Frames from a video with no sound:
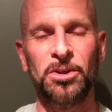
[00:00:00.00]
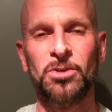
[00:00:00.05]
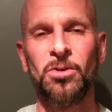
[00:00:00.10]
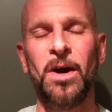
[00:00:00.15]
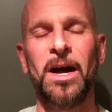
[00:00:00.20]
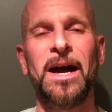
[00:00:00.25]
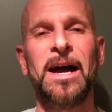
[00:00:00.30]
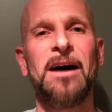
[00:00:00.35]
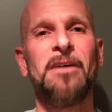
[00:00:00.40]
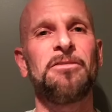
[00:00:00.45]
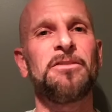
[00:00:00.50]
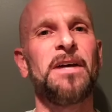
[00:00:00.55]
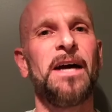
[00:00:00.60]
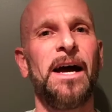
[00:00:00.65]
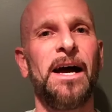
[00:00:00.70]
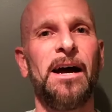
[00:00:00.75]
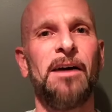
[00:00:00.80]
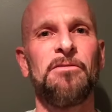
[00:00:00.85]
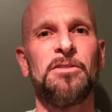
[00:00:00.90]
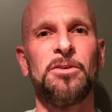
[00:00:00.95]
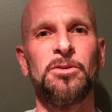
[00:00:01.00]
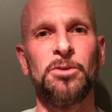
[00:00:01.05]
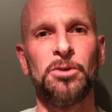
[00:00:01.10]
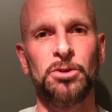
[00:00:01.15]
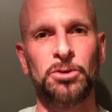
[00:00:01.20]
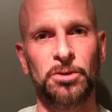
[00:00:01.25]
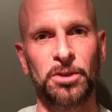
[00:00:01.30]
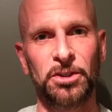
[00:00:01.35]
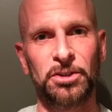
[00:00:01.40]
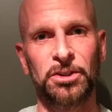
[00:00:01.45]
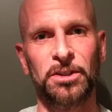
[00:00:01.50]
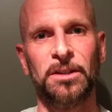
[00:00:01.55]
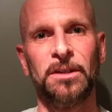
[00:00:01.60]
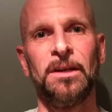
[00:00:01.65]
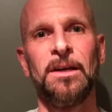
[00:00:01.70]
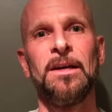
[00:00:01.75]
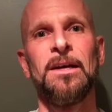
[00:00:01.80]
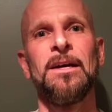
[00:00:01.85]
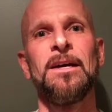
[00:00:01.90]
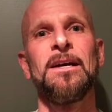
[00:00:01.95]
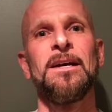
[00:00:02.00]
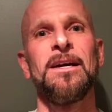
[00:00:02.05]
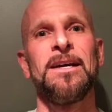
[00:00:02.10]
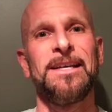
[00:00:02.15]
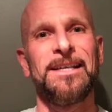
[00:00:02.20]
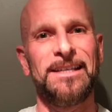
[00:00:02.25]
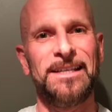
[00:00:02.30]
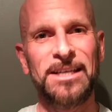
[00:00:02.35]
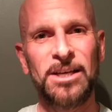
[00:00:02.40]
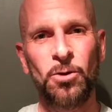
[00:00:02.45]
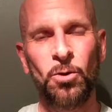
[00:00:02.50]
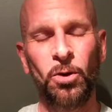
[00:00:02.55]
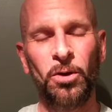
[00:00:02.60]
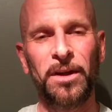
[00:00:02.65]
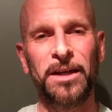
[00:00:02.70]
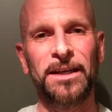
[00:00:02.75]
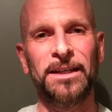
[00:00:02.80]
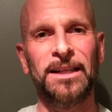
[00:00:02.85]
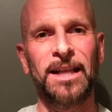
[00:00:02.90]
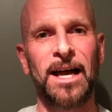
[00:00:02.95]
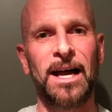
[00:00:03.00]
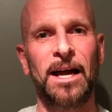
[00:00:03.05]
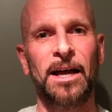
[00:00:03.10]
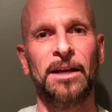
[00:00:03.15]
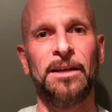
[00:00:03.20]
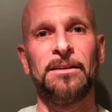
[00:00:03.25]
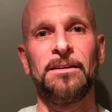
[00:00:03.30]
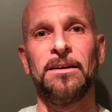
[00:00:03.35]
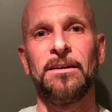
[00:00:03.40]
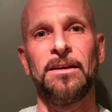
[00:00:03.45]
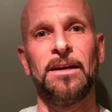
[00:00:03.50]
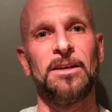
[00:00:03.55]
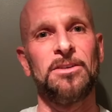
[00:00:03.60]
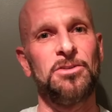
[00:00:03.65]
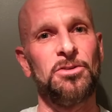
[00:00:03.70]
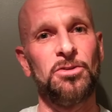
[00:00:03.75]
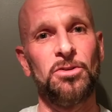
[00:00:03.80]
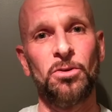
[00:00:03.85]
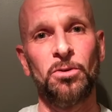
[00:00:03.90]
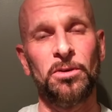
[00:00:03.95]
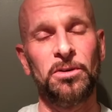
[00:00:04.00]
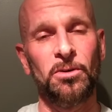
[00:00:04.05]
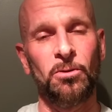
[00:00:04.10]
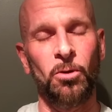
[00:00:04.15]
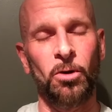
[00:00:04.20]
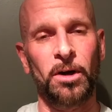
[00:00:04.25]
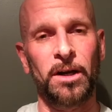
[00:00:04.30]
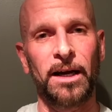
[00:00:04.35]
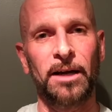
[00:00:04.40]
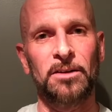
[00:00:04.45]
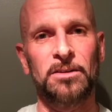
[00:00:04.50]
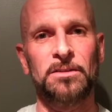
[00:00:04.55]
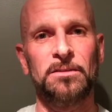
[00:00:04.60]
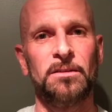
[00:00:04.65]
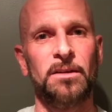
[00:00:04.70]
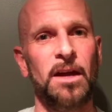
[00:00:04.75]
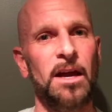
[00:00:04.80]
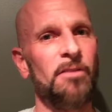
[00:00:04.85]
You have to have your nutrition equally in line as you do with your workouts.